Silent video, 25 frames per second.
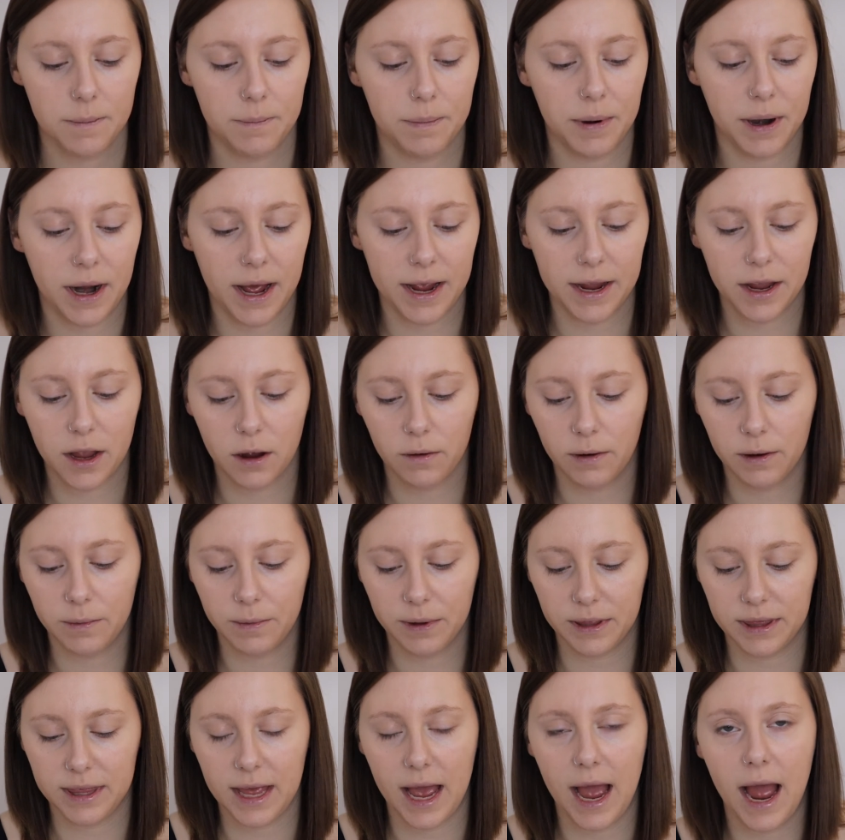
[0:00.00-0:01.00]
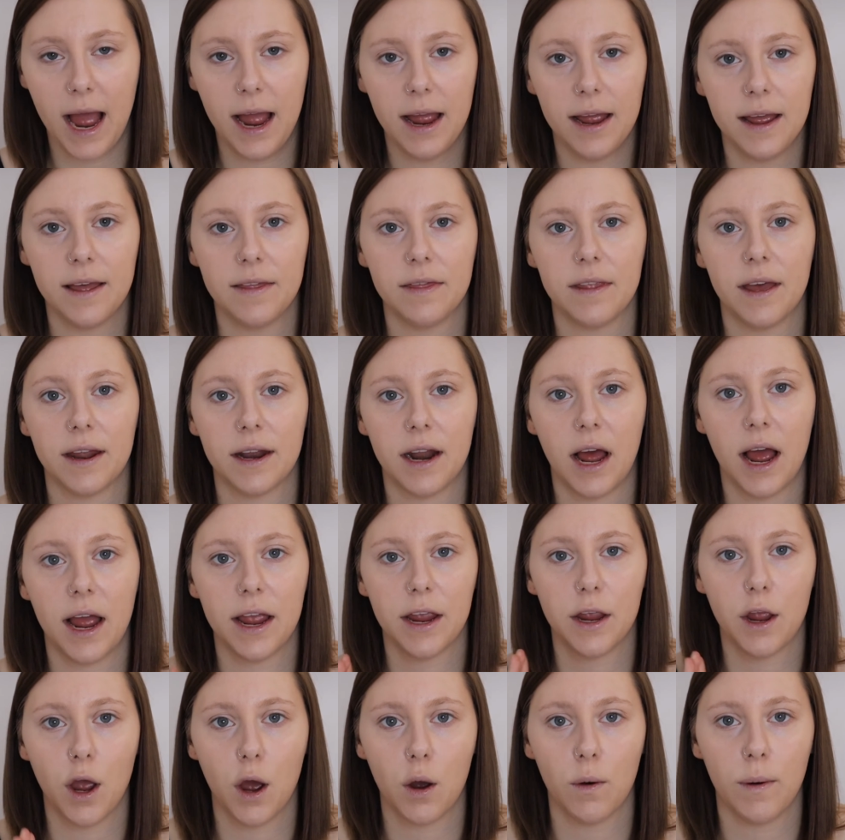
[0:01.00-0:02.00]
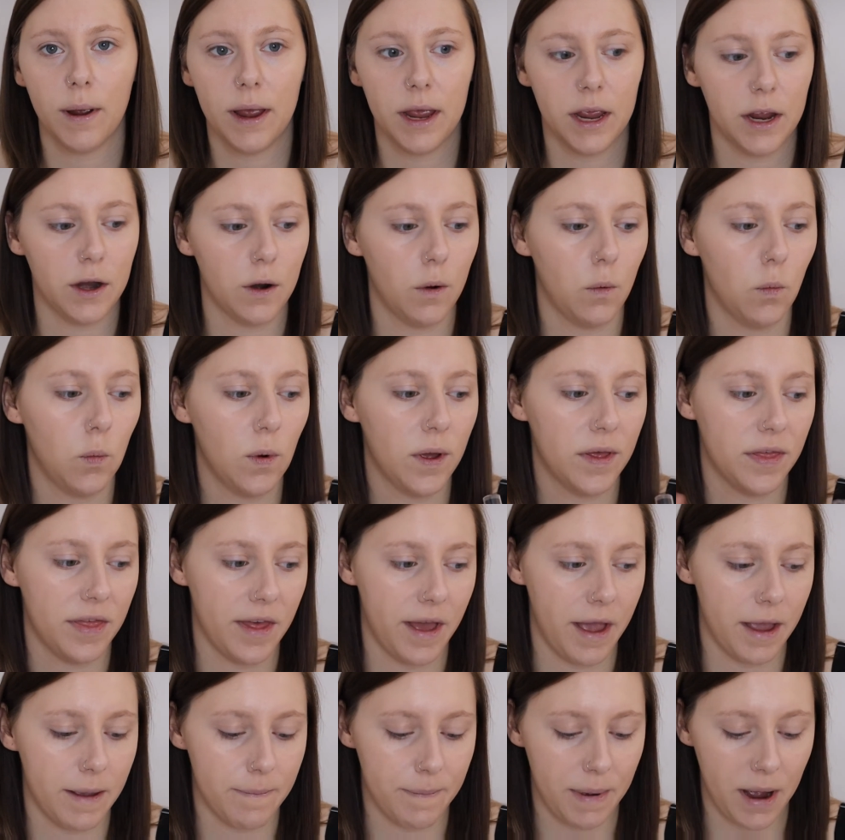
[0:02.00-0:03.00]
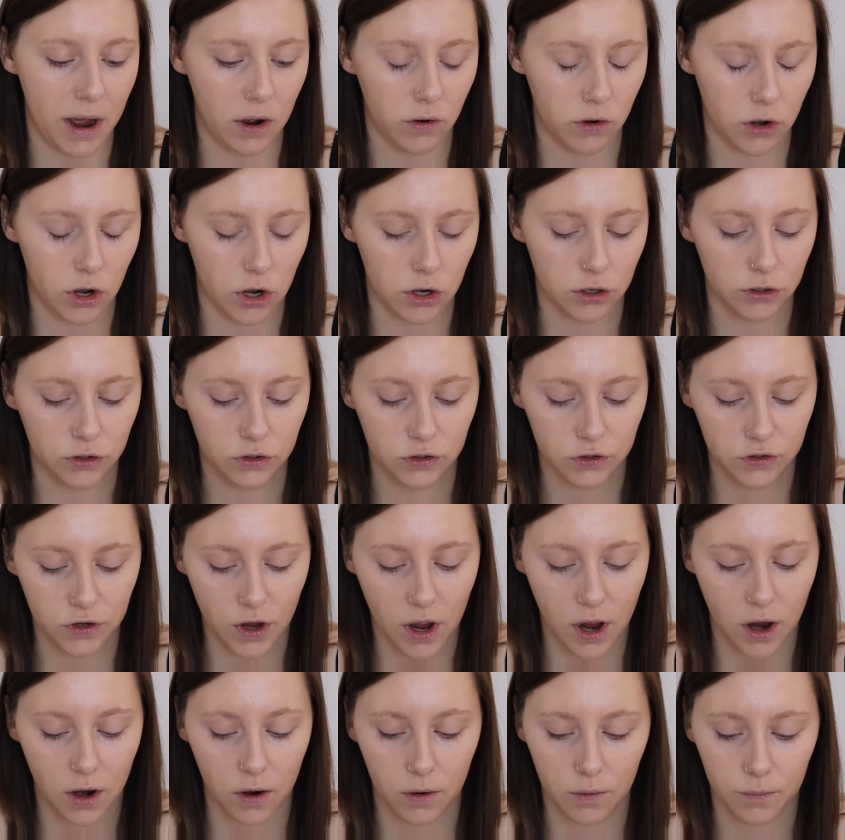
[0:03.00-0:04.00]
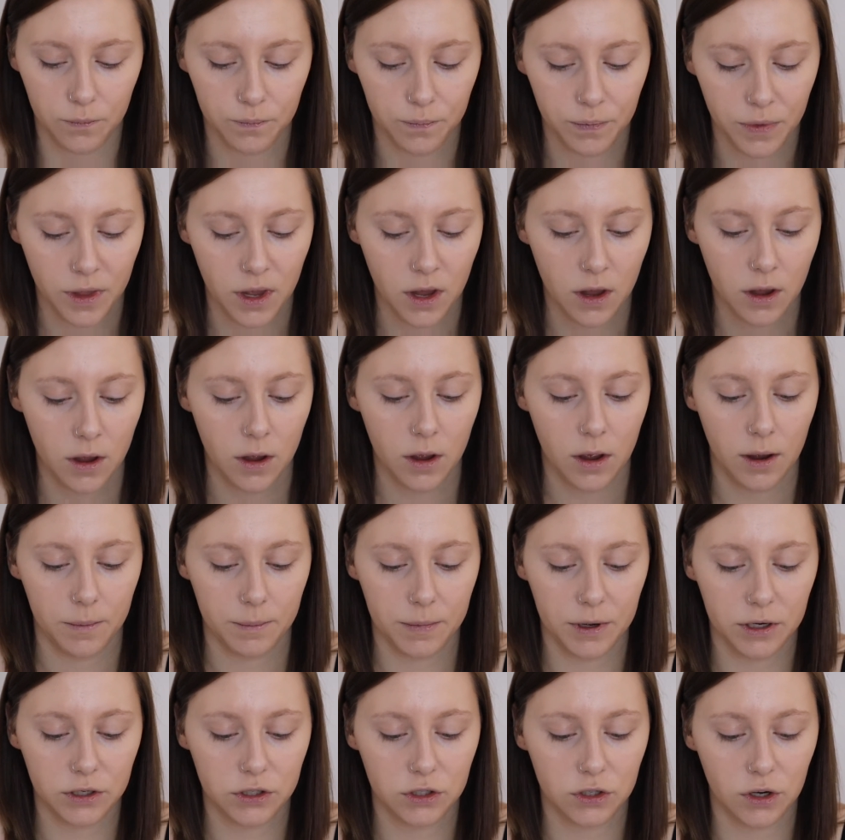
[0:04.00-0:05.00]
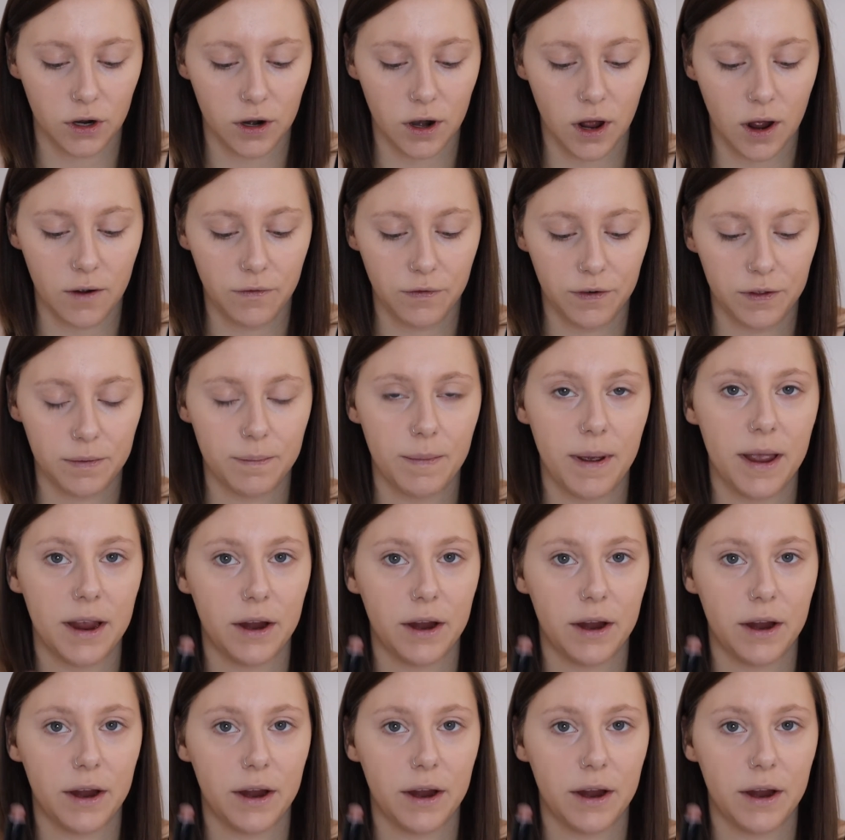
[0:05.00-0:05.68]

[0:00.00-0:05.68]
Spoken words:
But I go in with that and then I go in with a powder. So I'm going to start off with my